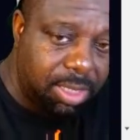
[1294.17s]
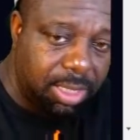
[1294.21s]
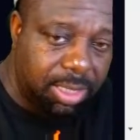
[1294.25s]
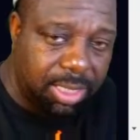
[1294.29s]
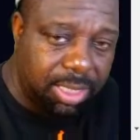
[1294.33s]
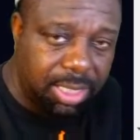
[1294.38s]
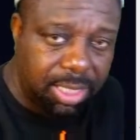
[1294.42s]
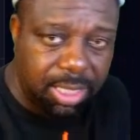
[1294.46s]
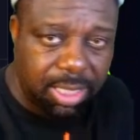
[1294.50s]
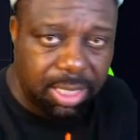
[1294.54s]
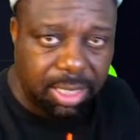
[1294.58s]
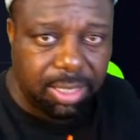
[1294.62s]

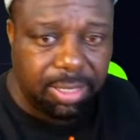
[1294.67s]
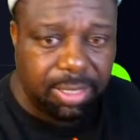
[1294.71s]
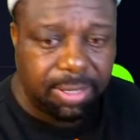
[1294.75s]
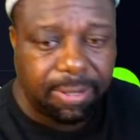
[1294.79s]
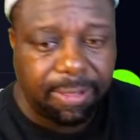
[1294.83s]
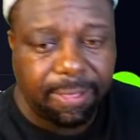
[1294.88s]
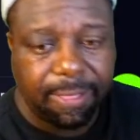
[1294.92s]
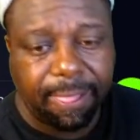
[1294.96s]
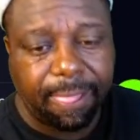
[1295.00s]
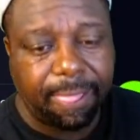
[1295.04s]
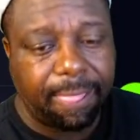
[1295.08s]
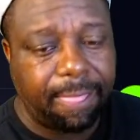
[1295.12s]
again?
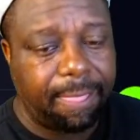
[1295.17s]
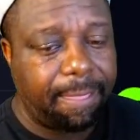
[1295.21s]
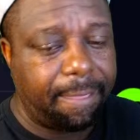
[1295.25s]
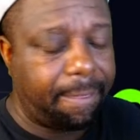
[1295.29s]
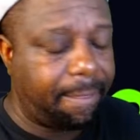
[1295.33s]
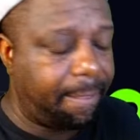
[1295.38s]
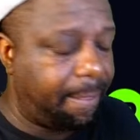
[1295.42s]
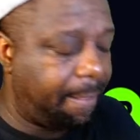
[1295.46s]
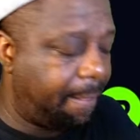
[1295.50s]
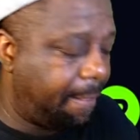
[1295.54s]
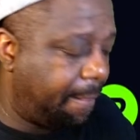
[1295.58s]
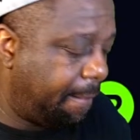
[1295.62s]

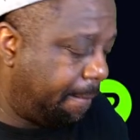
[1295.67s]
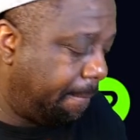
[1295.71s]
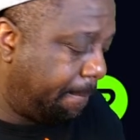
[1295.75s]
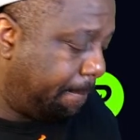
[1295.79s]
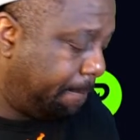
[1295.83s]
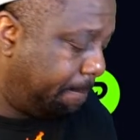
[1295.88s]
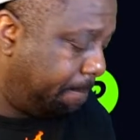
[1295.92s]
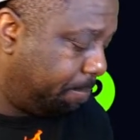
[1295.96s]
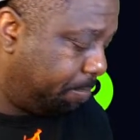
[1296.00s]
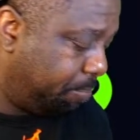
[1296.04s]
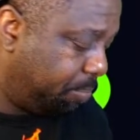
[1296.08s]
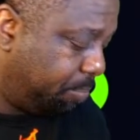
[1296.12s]
Um,
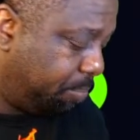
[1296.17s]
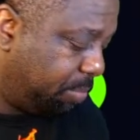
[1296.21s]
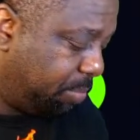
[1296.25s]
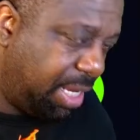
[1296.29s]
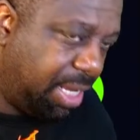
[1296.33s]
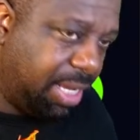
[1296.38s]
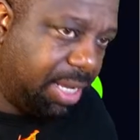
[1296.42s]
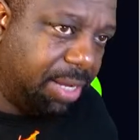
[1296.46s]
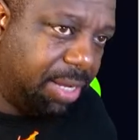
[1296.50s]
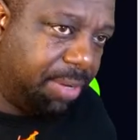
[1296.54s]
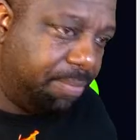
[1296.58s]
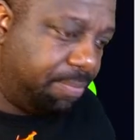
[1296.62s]

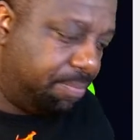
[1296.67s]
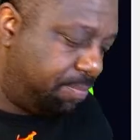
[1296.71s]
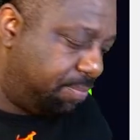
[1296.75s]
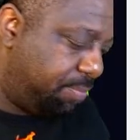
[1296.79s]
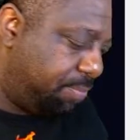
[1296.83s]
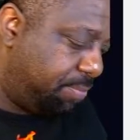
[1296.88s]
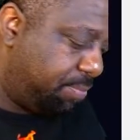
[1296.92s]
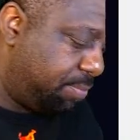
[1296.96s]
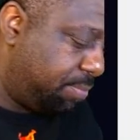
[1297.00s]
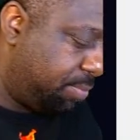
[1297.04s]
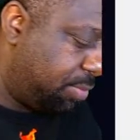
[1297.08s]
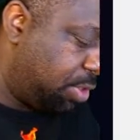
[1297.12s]
damn,
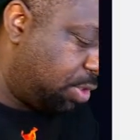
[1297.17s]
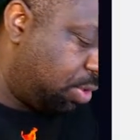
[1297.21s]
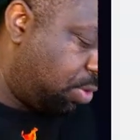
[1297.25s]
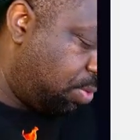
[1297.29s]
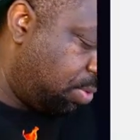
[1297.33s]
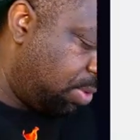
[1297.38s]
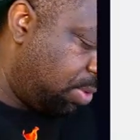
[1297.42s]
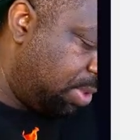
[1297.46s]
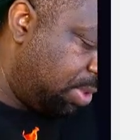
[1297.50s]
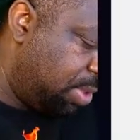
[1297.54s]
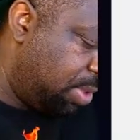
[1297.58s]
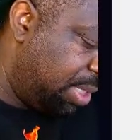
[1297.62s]

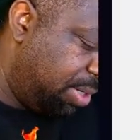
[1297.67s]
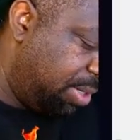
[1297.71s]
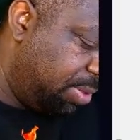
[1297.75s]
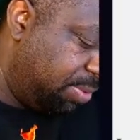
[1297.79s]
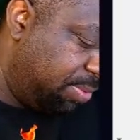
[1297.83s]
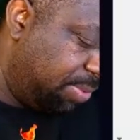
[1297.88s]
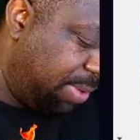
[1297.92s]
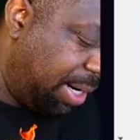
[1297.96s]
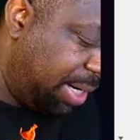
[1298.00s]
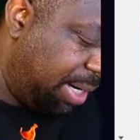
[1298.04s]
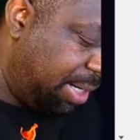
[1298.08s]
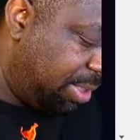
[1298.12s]
Leonard,
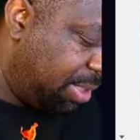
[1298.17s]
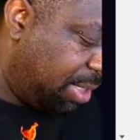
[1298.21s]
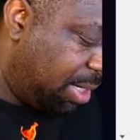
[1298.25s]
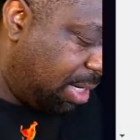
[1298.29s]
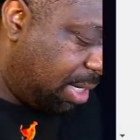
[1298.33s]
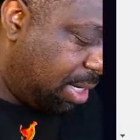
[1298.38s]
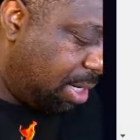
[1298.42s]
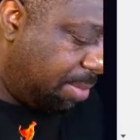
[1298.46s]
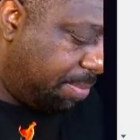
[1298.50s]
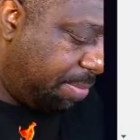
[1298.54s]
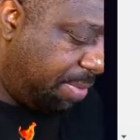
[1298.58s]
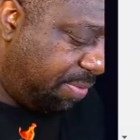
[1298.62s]
right?
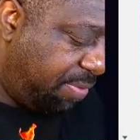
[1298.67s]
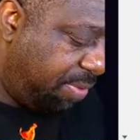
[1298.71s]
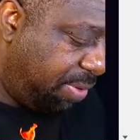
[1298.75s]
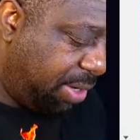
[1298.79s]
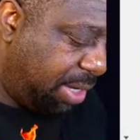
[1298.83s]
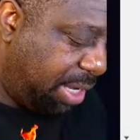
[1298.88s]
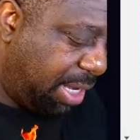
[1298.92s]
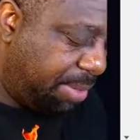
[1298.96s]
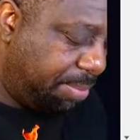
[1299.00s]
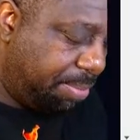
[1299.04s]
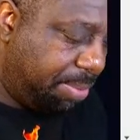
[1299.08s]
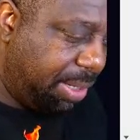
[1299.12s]
I
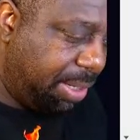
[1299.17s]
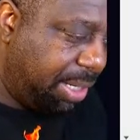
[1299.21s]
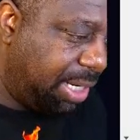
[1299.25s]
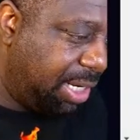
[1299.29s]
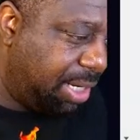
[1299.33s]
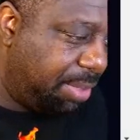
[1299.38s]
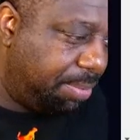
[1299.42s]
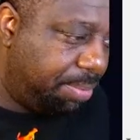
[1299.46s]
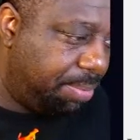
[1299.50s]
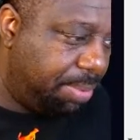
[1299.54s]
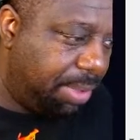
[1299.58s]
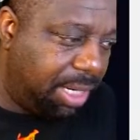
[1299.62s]
forget he
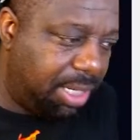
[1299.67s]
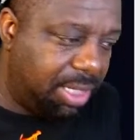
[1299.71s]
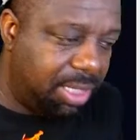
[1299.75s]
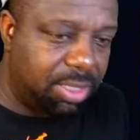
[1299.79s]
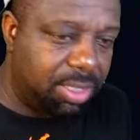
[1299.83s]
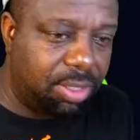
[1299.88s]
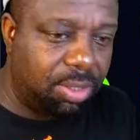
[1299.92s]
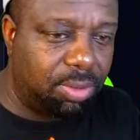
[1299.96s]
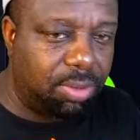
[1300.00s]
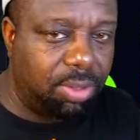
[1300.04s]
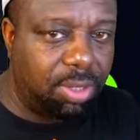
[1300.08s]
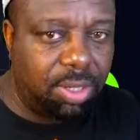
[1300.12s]
ain't played in
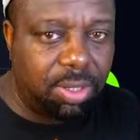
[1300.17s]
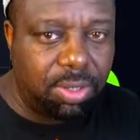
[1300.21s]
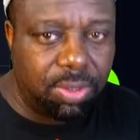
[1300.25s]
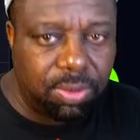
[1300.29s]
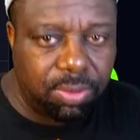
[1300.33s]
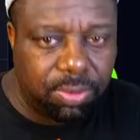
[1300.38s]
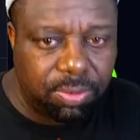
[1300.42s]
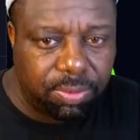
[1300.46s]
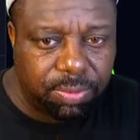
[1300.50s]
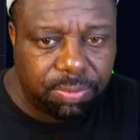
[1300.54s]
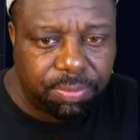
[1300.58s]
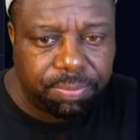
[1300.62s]
so
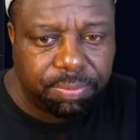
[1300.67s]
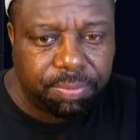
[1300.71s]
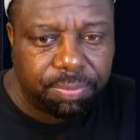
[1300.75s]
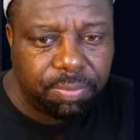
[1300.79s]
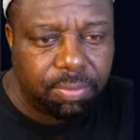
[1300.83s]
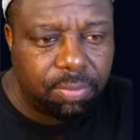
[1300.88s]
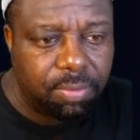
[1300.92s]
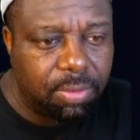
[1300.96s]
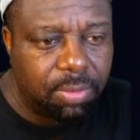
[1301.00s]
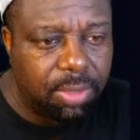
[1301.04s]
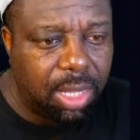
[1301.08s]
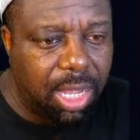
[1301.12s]
long.
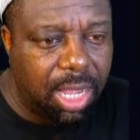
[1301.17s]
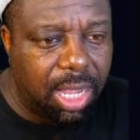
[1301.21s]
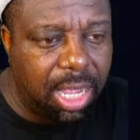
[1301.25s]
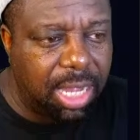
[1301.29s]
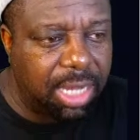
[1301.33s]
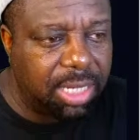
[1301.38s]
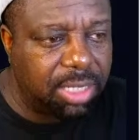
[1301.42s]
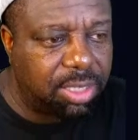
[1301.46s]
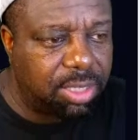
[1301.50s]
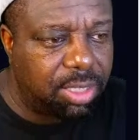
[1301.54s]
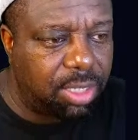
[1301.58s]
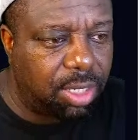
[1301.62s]
All
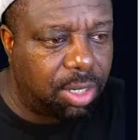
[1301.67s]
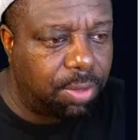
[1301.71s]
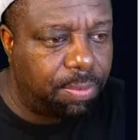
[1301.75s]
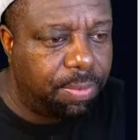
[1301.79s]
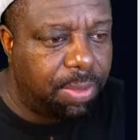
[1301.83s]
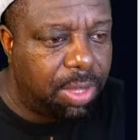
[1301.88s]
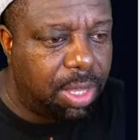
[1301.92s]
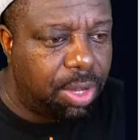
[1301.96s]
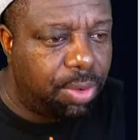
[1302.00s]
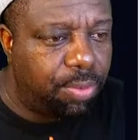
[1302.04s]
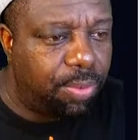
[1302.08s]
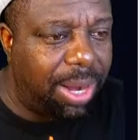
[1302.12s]
right, so
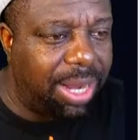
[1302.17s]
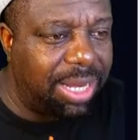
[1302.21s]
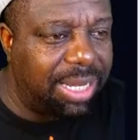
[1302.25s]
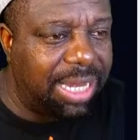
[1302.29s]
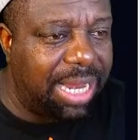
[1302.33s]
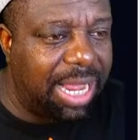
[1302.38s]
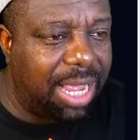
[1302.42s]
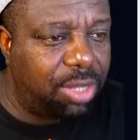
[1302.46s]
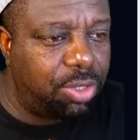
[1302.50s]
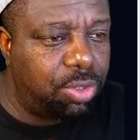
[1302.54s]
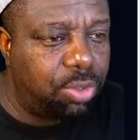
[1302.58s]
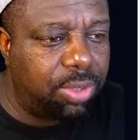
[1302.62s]
right
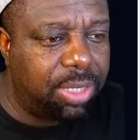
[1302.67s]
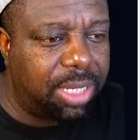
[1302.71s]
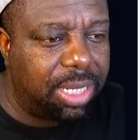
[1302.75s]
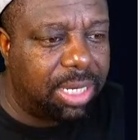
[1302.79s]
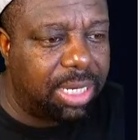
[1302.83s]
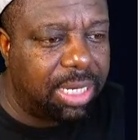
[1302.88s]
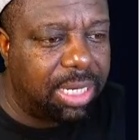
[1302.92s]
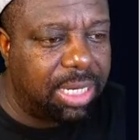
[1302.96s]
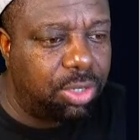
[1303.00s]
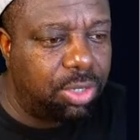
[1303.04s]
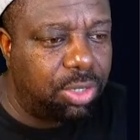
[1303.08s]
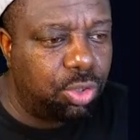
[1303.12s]
now you'll
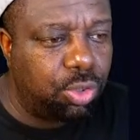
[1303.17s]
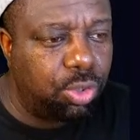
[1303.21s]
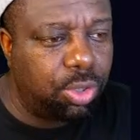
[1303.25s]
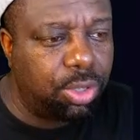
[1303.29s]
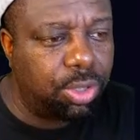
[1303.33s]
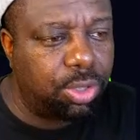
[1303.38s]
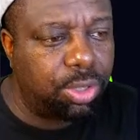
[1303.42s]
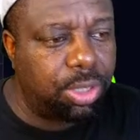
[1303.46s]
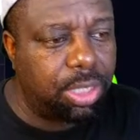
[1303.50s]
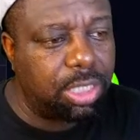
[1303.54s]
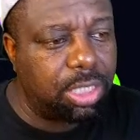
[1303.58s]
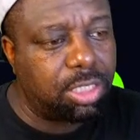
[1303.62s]
get
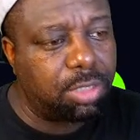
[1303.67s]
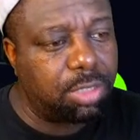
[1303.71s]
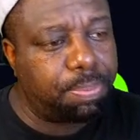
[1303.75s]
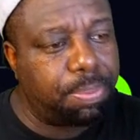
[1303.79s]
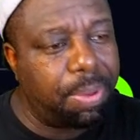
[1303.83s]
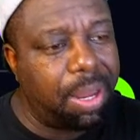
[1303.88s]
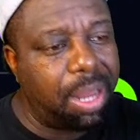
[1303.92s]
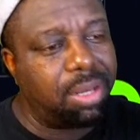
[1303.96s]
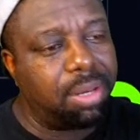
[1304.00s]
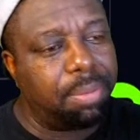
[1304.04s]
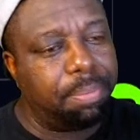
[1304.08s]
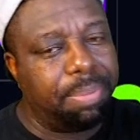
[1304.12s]
this is
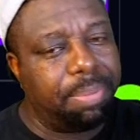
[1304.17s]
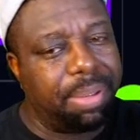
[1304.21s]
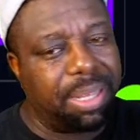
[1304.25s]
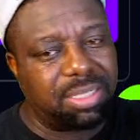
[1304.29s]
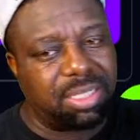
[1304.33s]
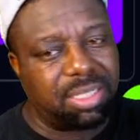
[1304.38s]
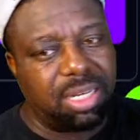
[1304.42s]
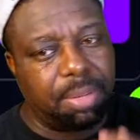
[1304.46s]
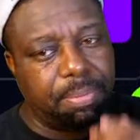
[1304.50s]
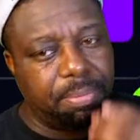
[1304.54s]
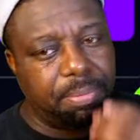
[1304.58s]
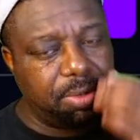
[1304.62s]
probably the
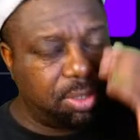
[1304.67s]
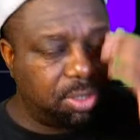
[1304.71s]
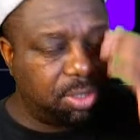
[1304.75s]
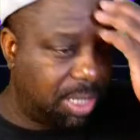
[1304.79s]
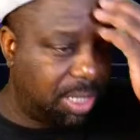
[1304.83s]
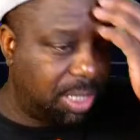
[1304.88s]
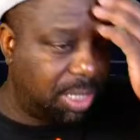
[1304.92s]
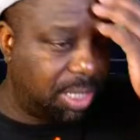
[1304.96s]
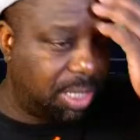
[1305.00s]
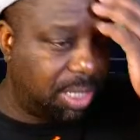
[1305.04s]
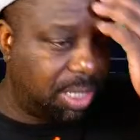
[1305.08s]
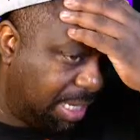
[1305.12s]
best number you're
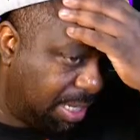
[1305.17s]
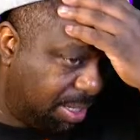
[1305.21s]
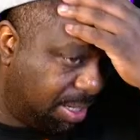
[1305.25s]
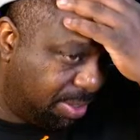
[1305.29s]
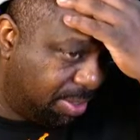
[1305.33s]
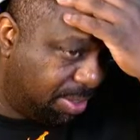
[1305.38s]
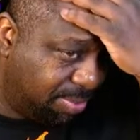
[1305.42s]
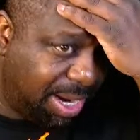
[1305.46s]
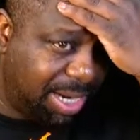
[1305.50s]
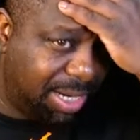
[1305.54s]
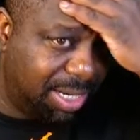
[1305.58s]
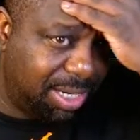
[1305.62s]
gonna get,
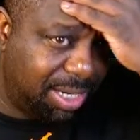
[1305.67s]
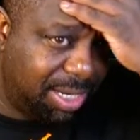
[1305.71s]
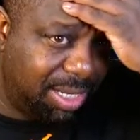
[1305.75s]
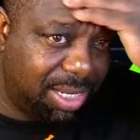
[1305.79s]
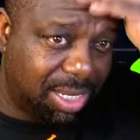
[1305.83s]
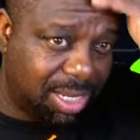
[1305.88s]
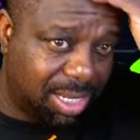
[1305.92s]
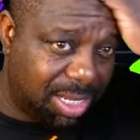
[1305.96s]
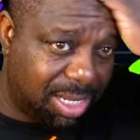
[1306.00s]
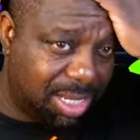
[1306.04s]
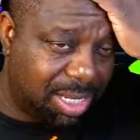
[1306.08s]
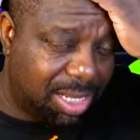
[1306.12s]
right?
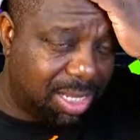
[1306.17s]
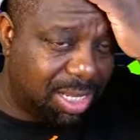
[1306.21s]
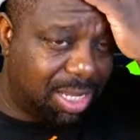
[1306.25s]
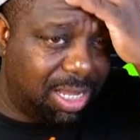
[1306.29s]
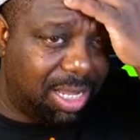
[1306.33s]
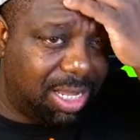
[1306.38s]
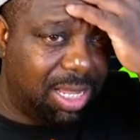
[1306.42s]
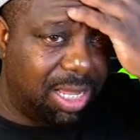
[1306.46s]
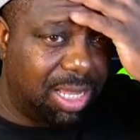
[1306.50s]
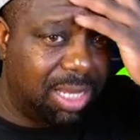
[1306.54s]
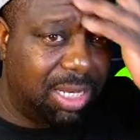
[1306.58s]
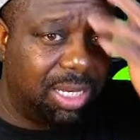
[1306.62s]

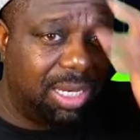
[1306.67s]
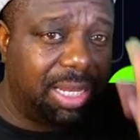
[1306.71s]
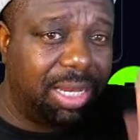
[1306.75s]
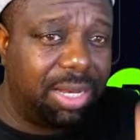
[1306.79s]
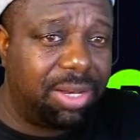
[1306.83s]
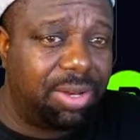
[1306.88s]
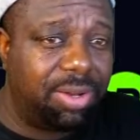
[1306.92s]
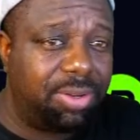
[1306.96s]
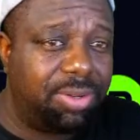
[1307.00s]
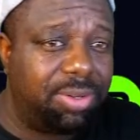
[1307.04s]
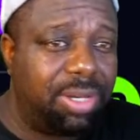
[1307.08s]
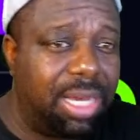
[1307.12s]

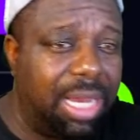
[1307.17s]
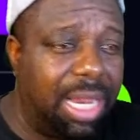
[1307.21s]
Leonard